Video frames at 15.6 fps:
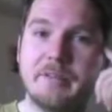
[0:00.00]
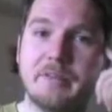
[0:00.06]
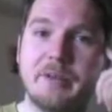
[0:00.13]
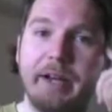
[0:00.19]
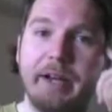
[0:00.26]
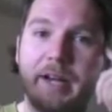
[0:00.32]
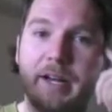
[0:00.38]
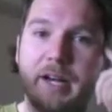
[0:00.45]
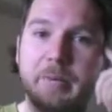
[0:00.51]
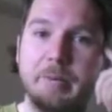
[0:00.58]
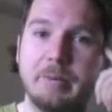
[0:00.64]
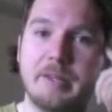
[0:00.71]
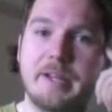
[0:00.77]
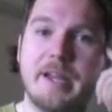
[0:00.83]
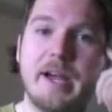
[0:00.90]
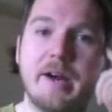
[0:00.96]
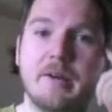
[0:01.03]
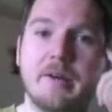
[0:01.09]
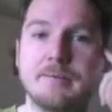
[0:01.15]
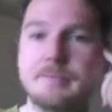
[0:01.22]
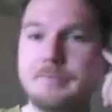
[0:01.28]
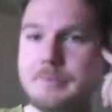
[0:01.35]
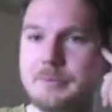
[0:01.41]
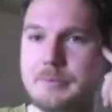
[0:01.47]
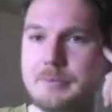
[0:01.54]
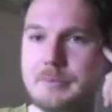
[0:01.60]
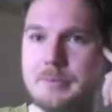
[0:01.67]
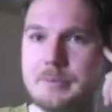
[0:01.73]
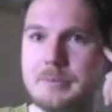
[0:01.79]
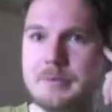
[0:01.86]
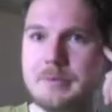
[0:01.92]
right, up, or down.
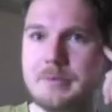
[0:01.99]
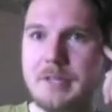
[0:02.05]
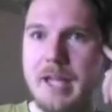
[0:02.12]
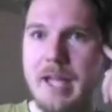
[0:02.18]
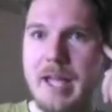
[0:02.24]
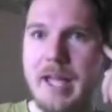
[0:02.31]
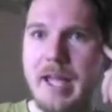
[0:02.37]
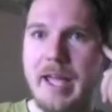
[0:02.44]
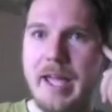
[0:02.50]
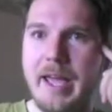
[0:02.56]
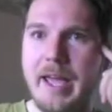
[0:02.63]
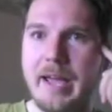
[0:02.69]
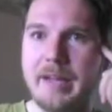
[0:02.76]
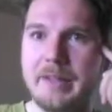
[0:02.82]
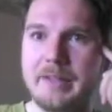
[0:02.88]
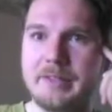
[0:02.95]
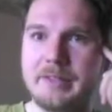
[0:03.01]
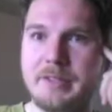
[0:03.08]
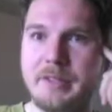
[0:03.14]
And